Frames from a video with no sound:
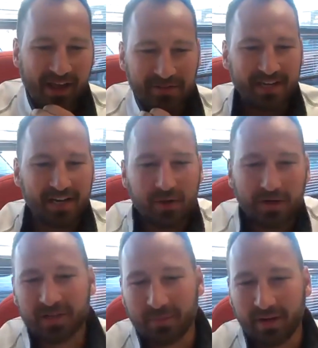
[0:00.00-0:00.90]
I don't see any
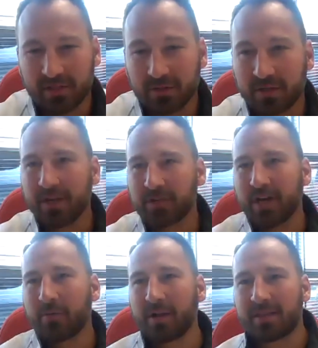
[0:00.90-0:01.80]
questions coming in. So Dimitri,
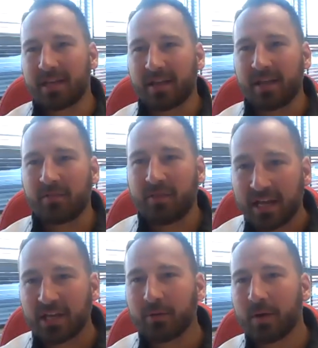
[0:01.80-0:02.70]
I want to
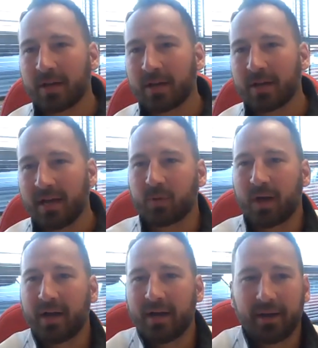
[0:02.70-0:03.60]
thank you again,